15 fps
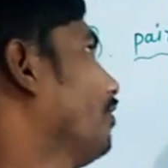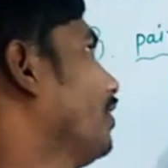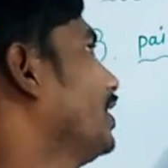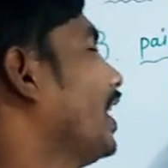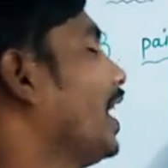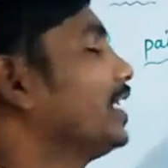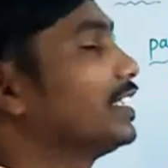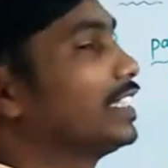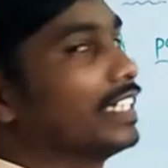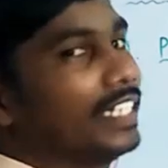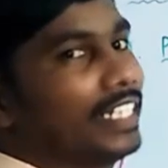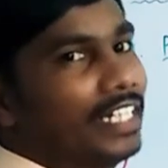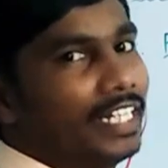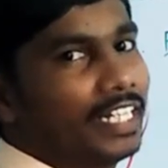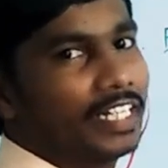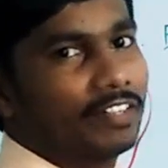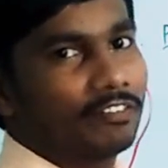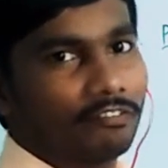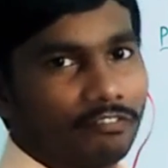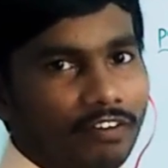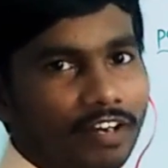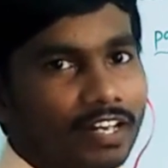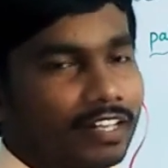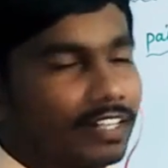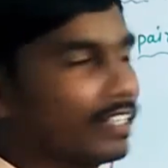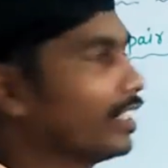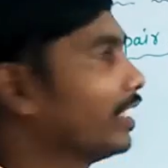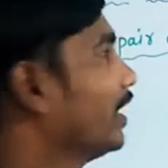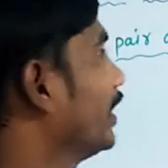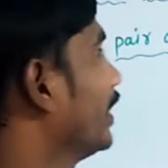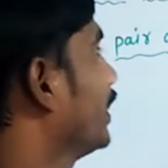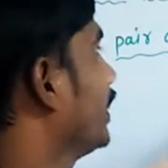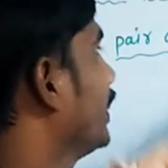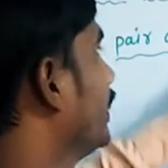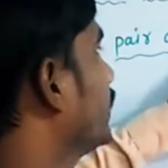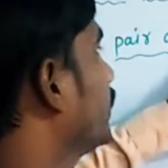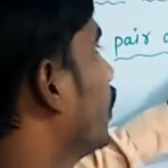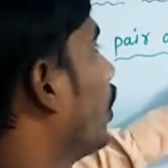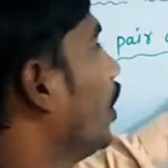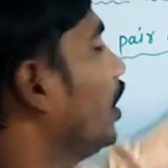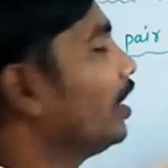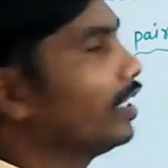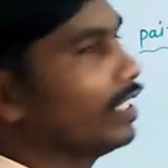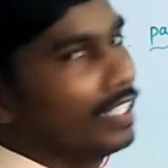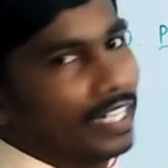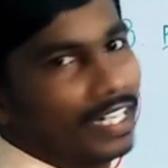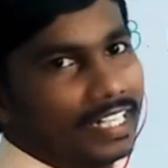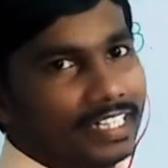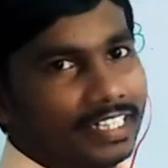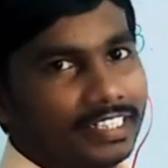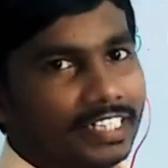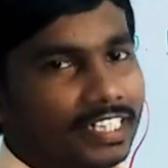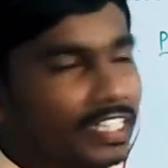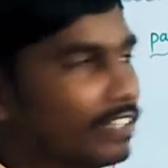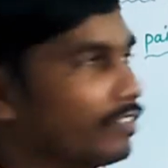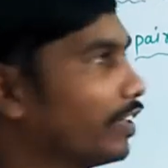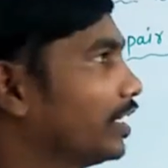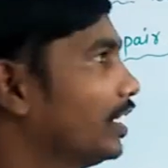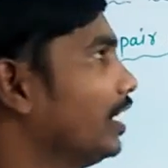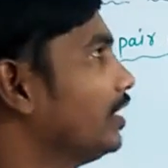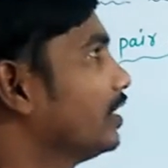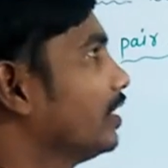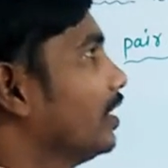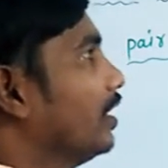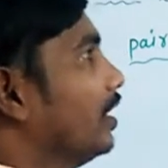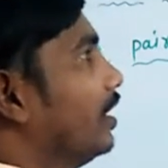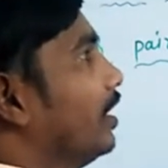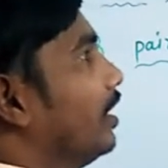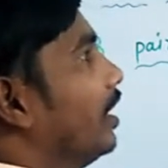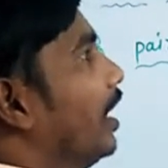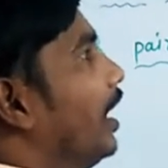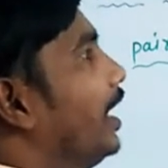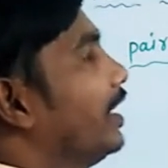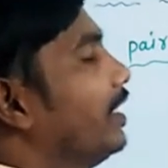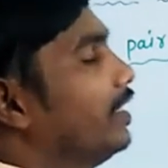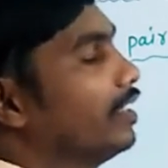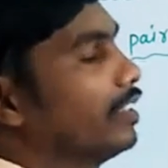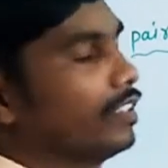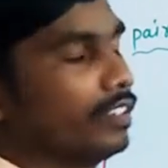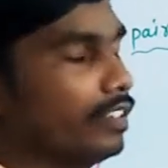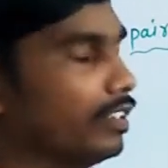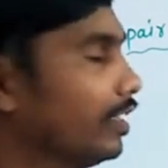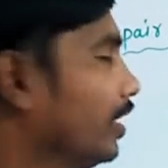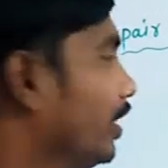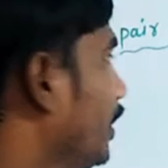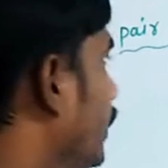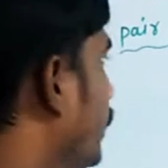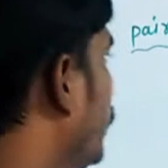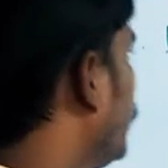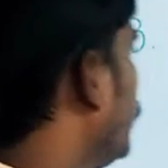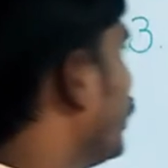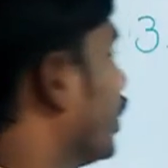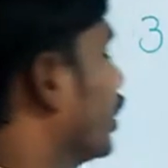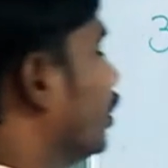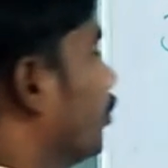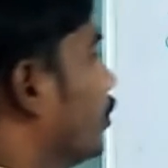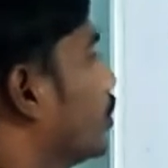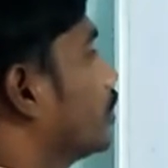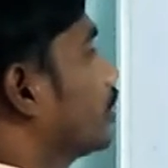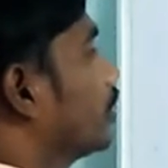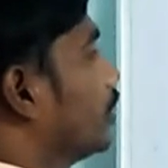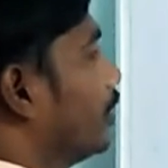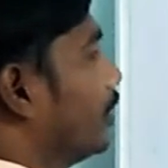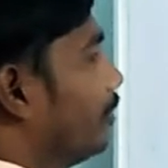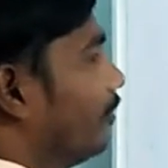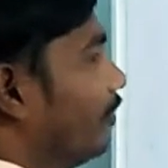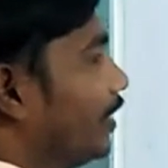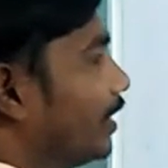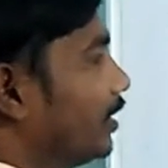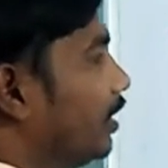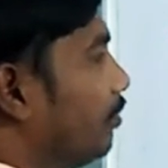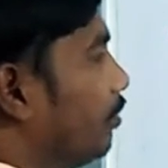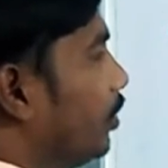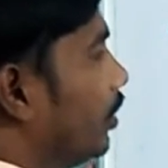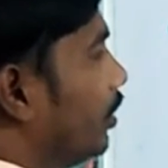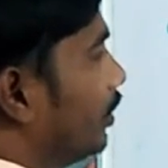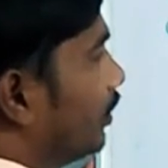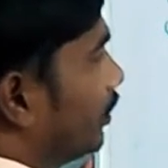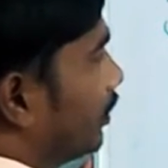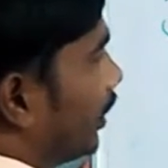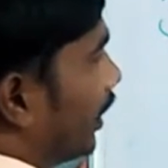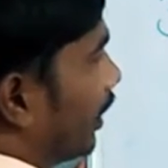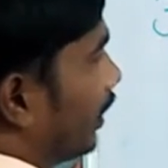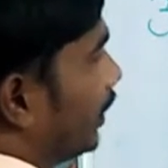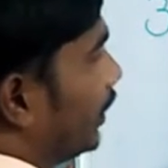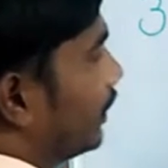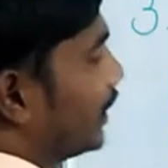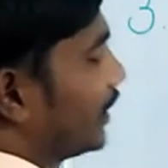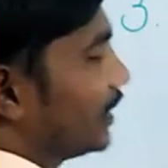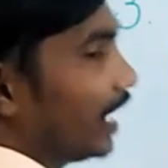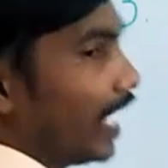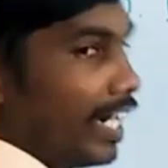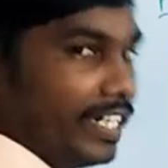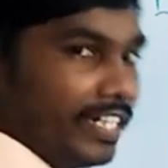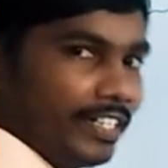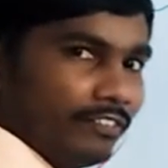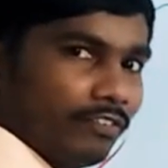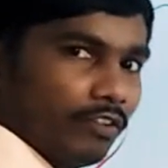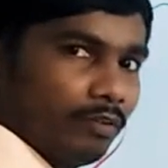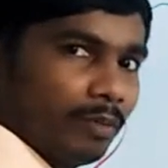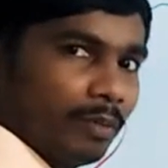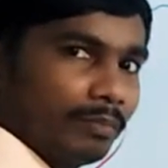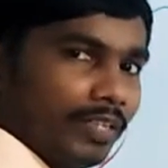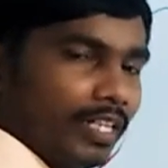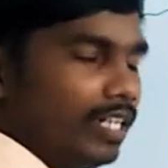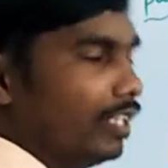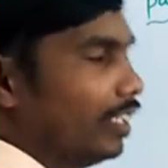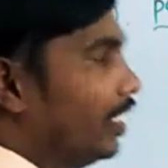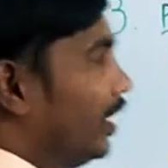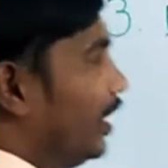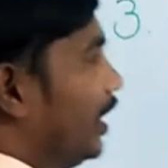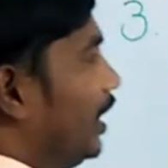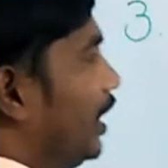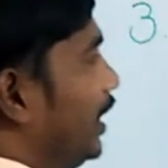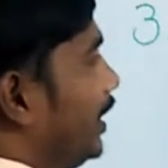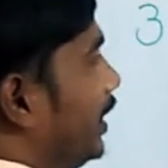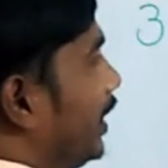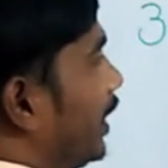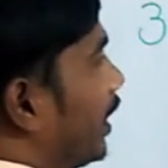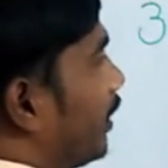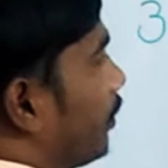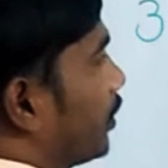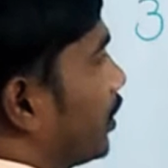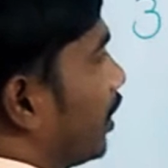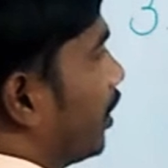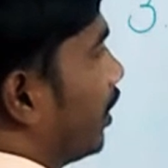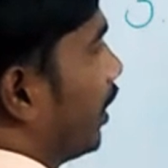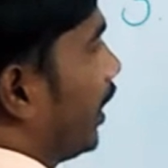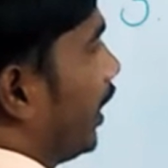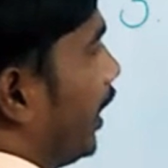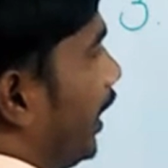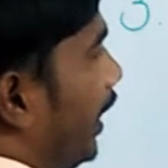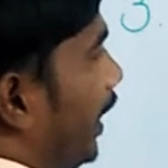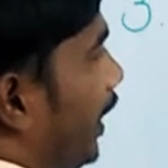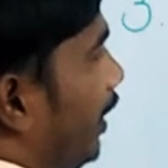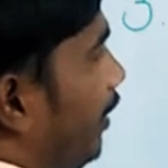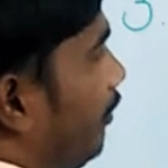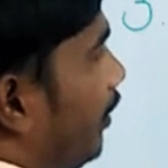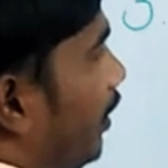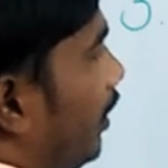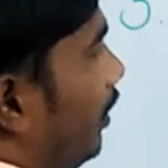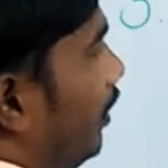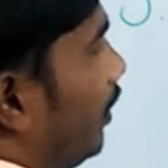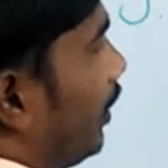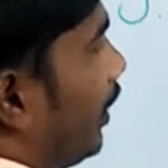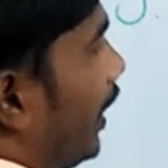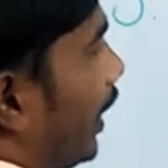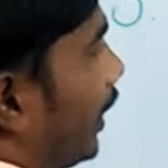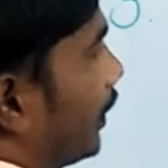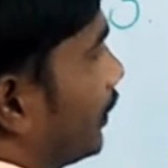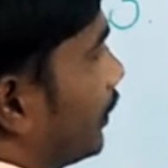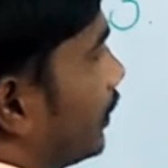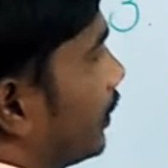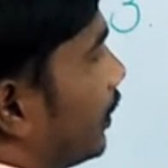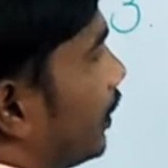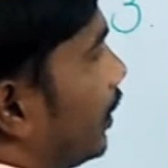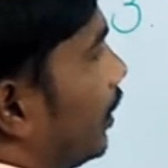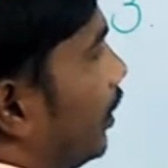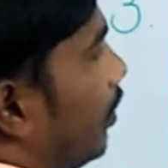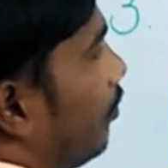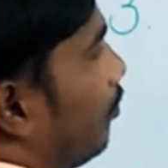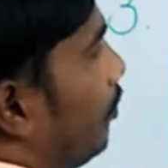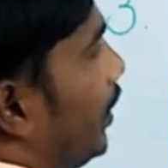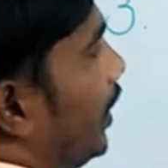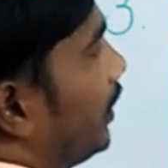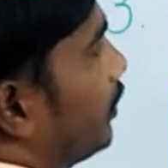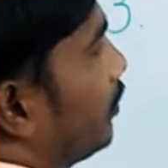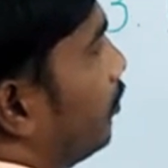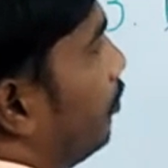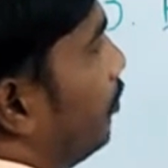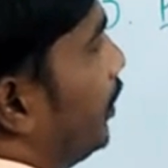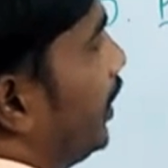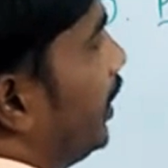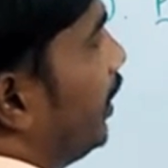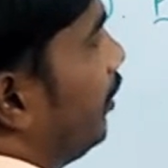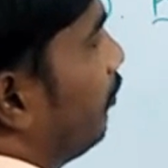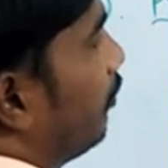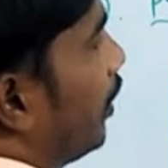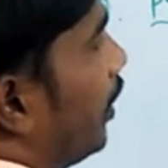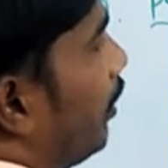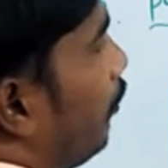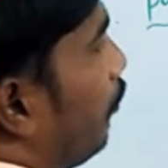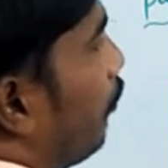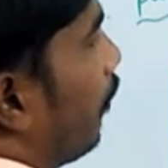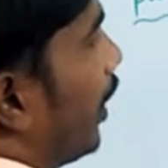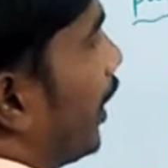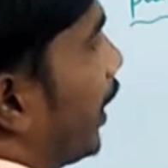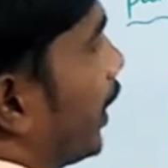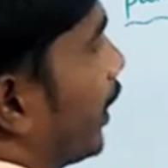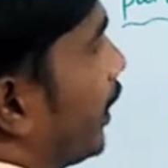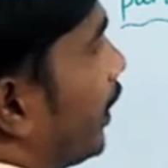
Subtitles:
which has degree 1 is called linear equations and two variables. For example, see the standard form of the linear equation a1x plus b1y